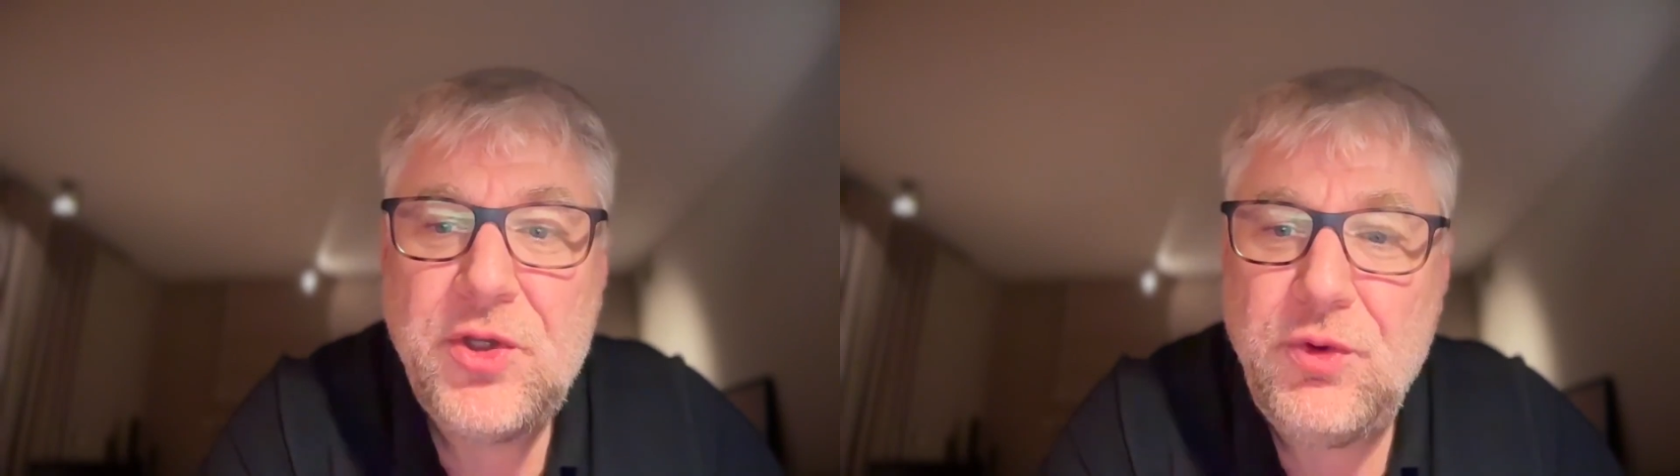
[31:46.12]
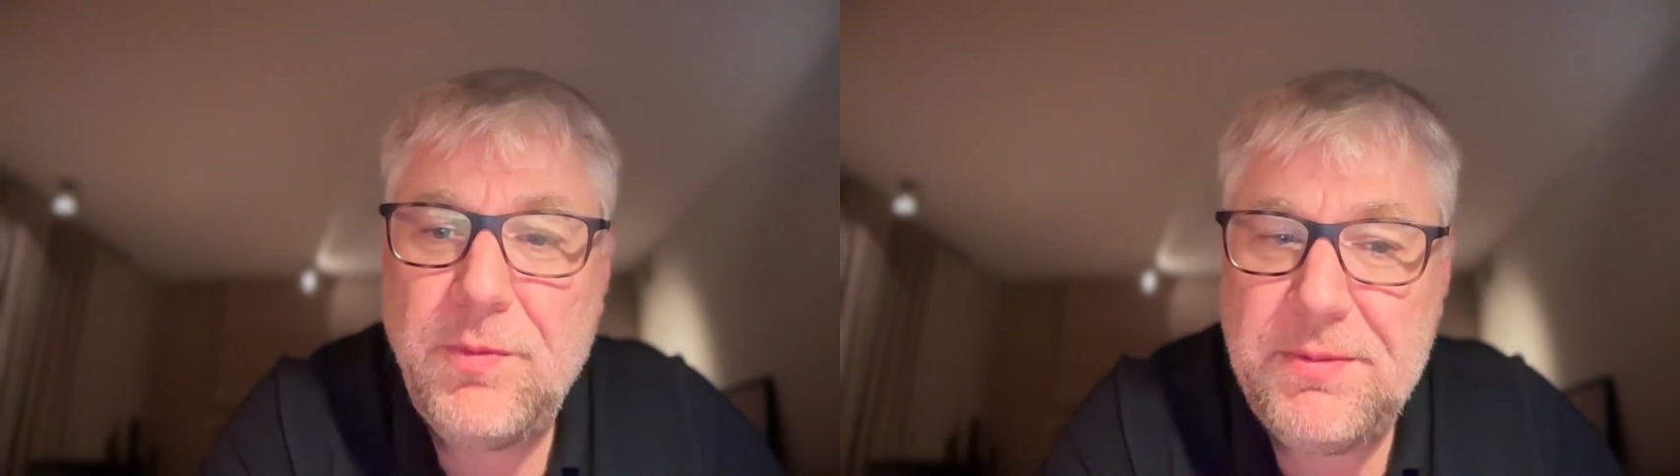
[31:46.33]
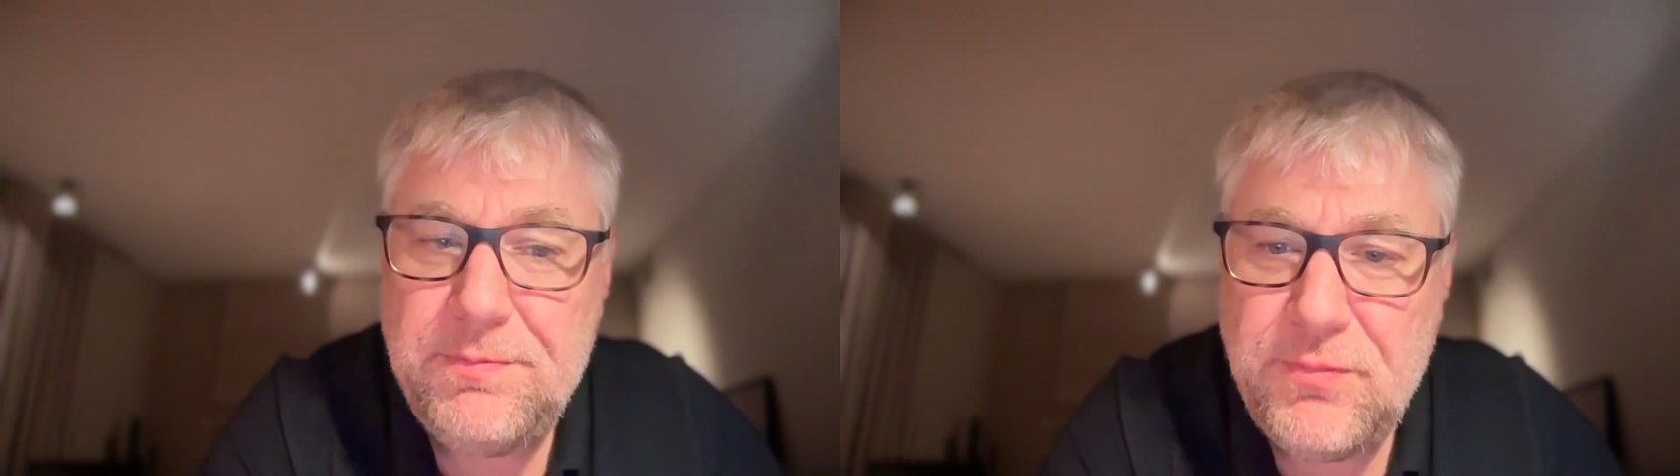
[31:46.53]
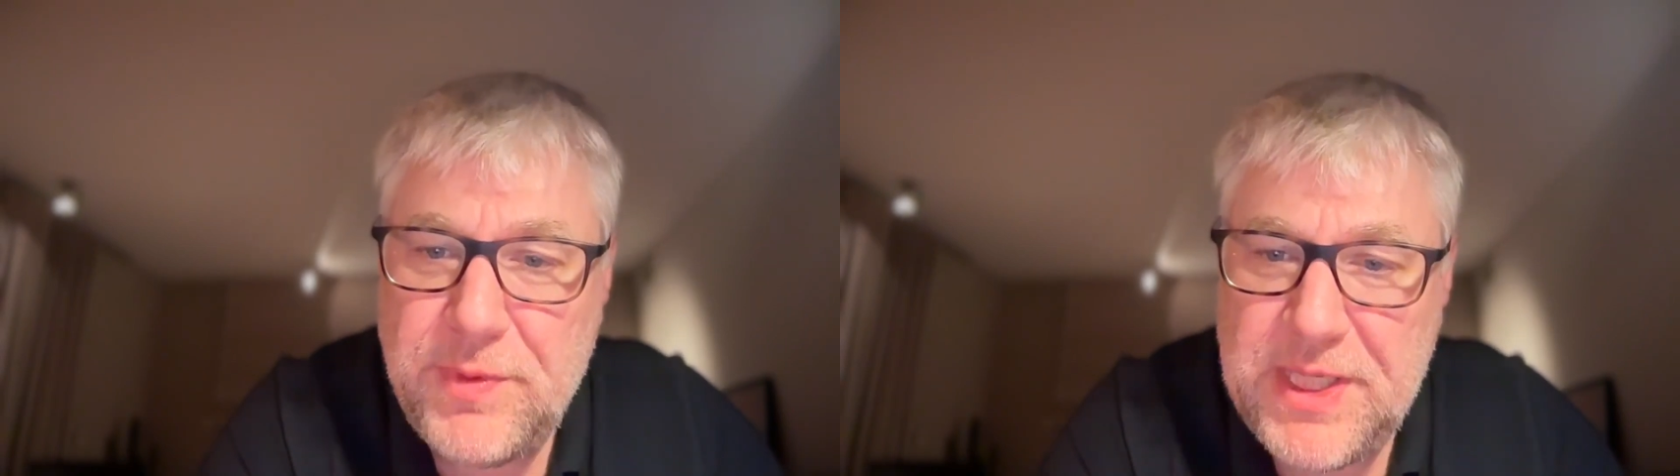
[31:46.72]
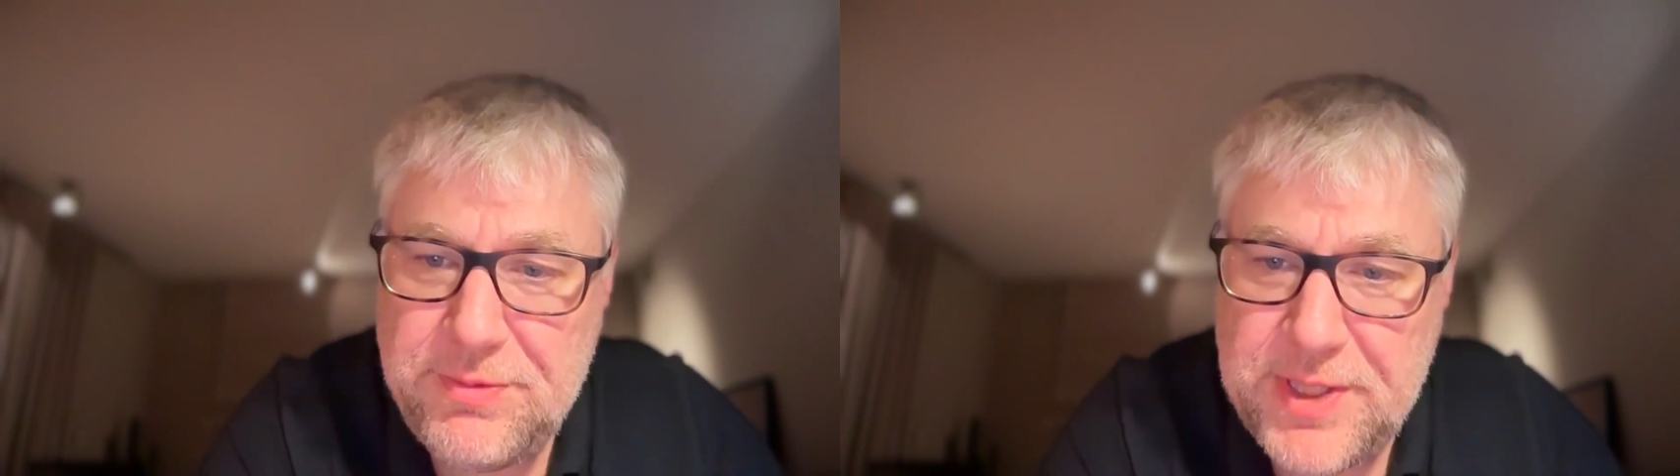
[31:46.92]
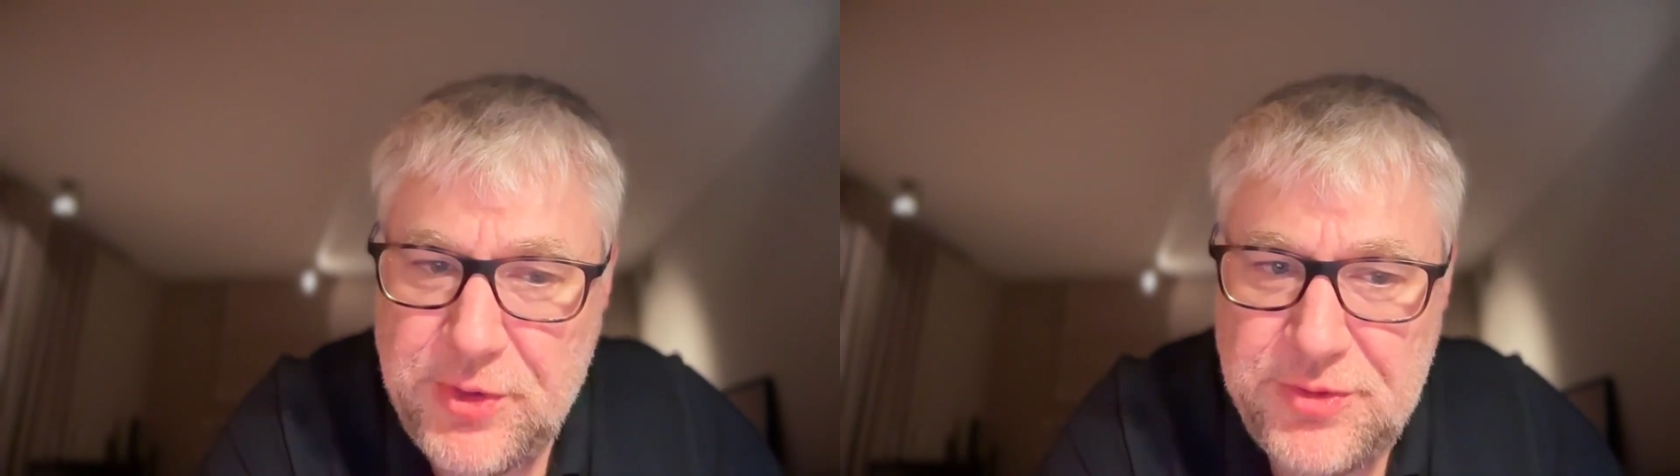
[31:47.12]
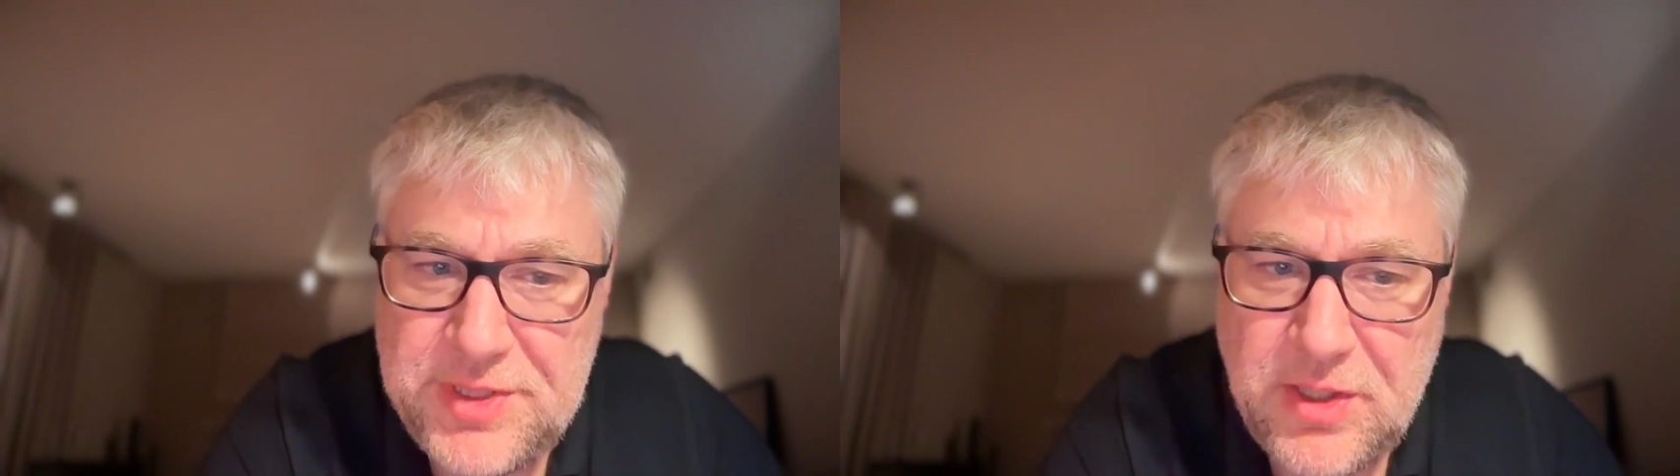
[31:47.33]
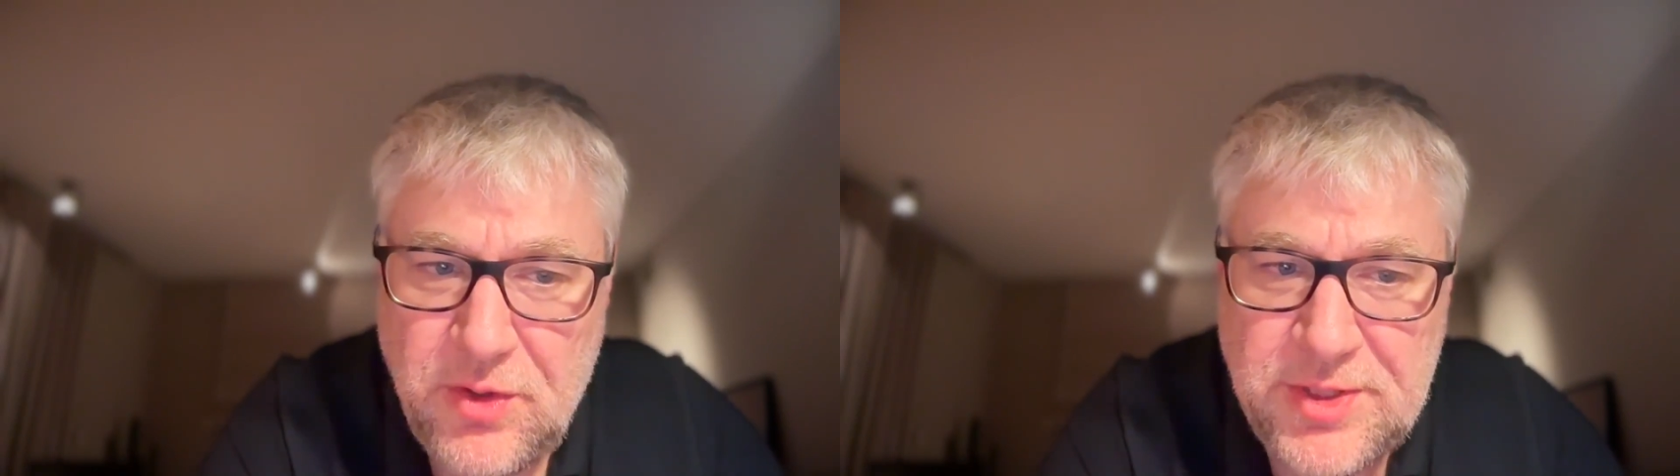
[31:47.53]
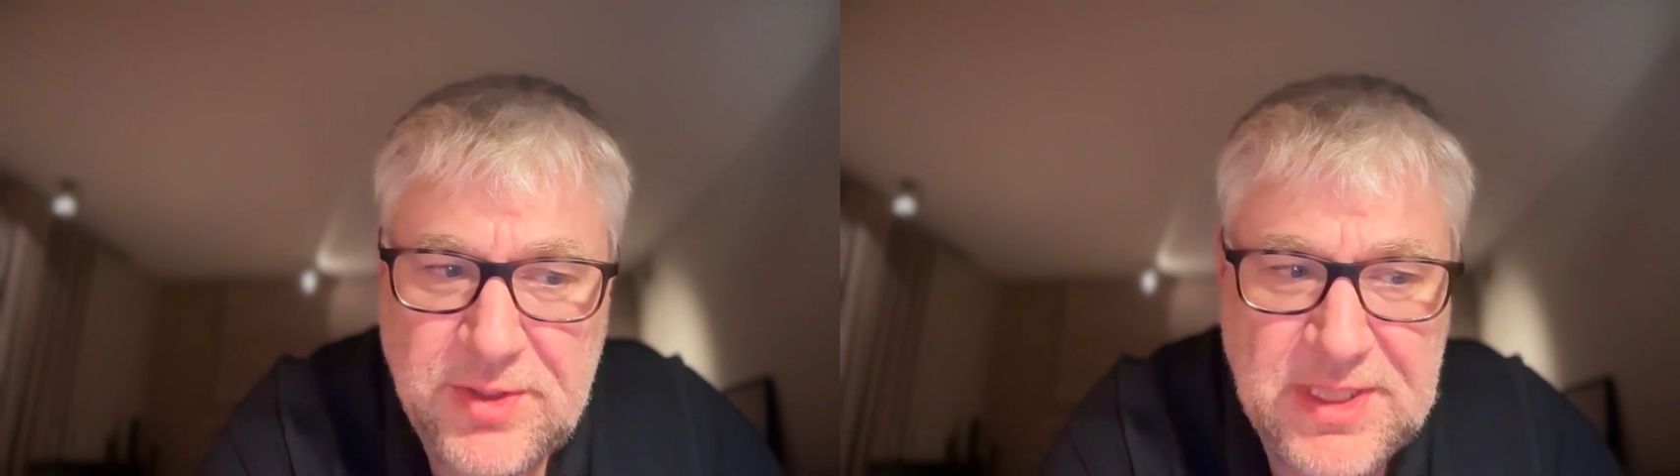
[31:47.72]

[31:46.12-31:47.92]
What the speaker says: You might be reusing also